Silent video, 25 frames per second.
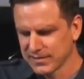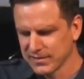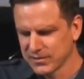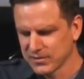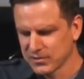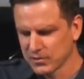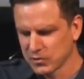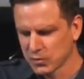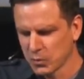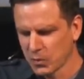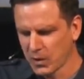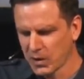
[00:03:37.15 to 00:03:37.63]

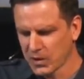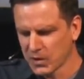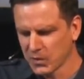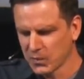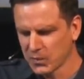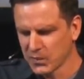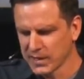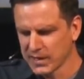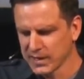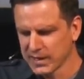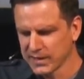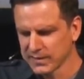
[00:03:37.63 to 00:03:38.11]
just walk
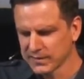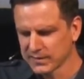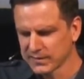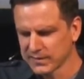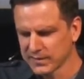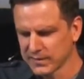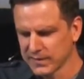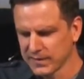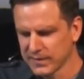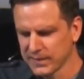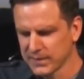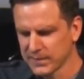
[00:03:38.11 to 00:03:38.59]
away
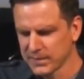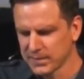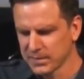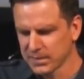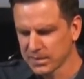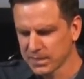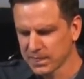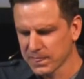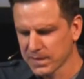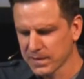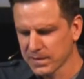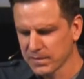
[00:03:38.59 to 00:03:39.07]

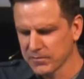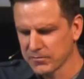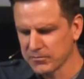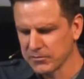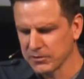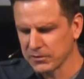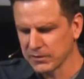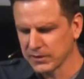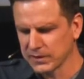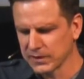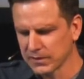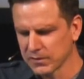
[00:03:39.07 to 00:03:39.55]

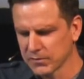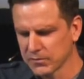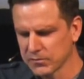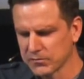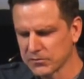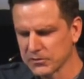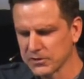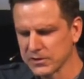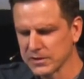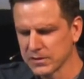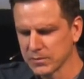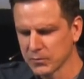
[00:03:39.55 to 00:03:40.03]
feeling the
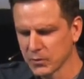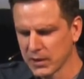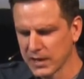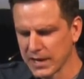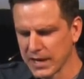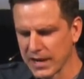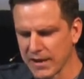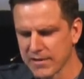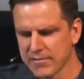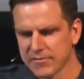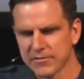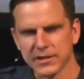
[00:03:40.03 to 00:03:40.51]
freedom we
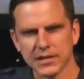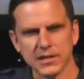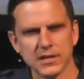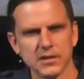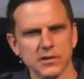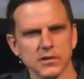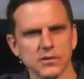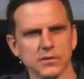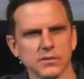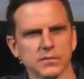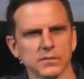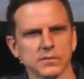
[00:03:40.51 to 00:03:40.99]
have in
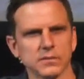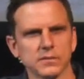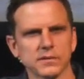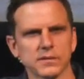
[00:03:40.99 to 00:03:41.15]
you.